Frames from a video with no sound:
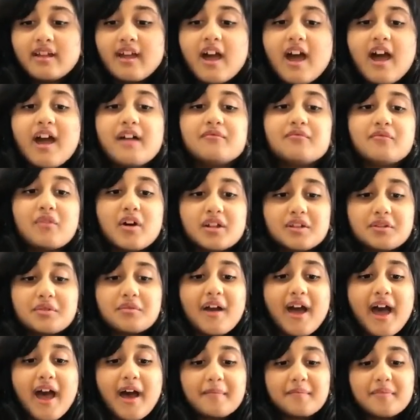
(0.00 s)
and watch
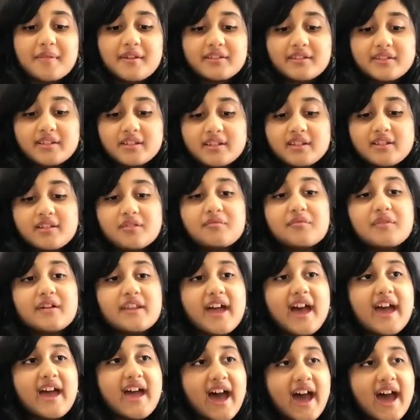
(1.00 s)
what happens when I